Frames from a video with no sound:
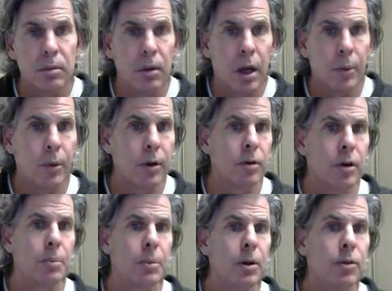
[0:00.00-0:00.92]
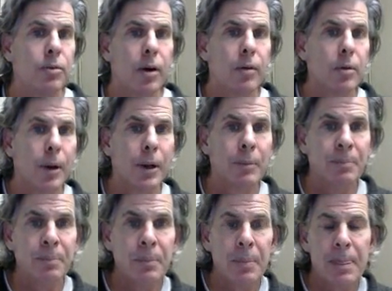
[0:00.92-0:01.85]
I want to create peace for everybody.
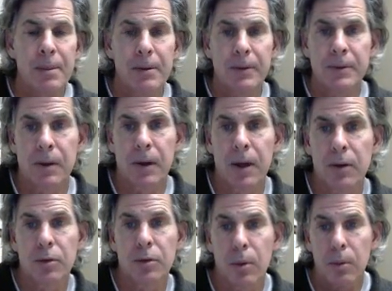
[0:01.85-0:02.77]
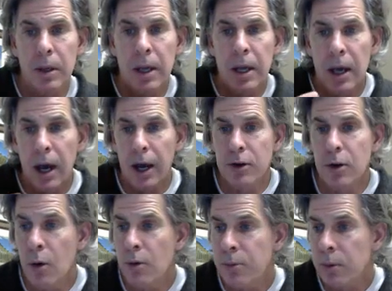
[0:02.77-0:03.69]
Okay, so I
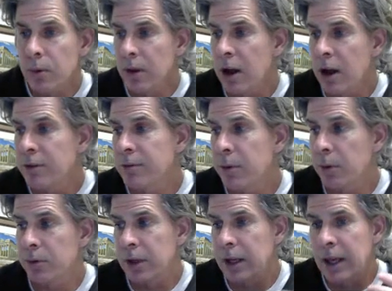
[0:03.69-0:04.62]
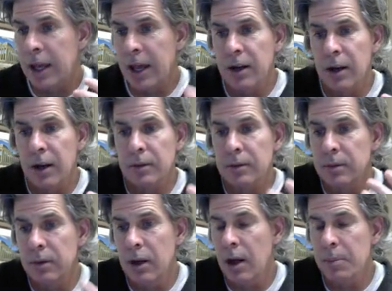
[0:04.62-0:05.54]
know for a lot of folks, they cannot
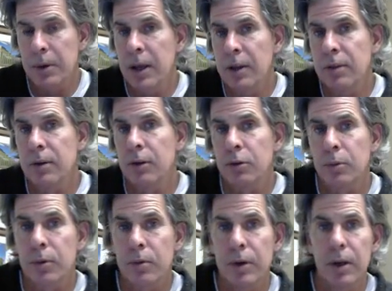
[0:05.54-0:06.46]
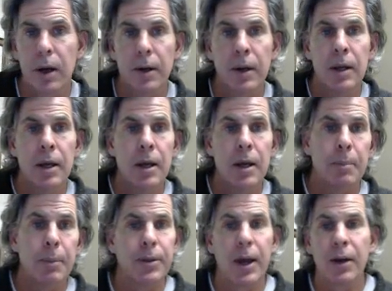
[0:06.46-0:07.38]
comprehend this with Creon,
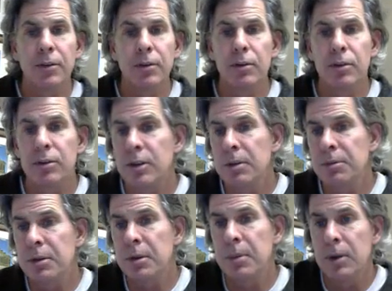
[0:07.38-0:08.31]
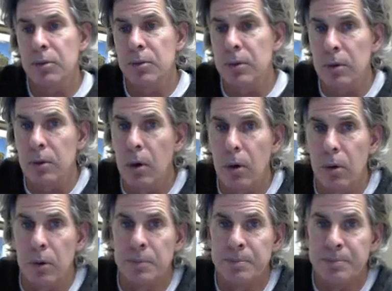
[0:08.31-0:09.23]
but seems to be his real
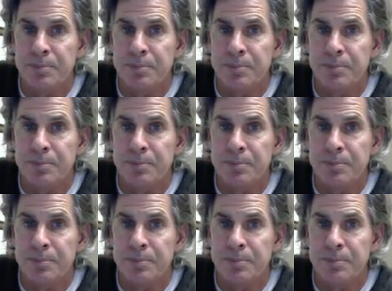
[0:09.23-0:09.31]
goal.